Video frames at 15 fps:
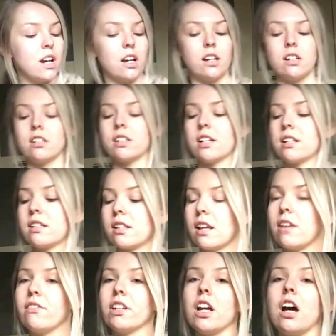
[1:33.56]
hard and
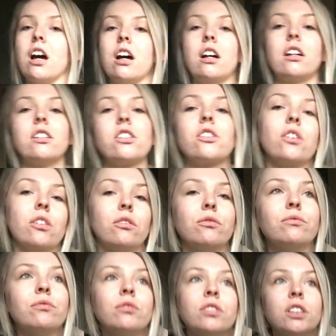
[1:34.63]
saving hard, so
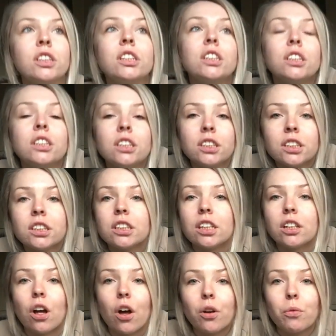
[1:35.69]

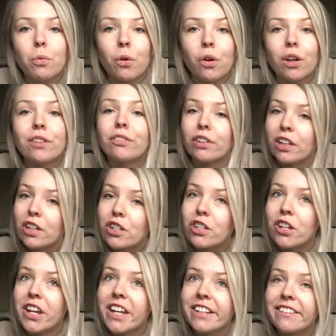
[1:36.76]
you gotta work for your
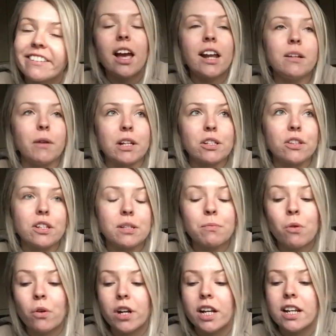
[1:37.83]
shit. Anyway, so this
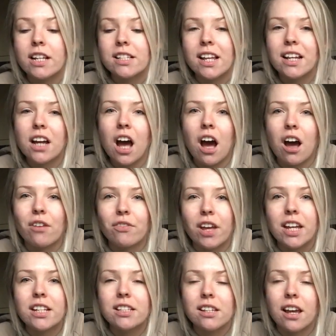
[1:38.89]
morning, it's like
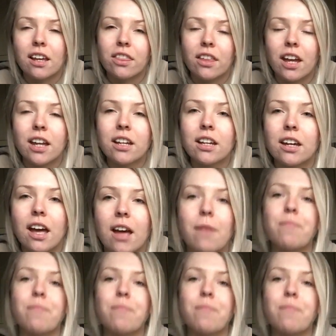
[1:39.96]
8:30, I think.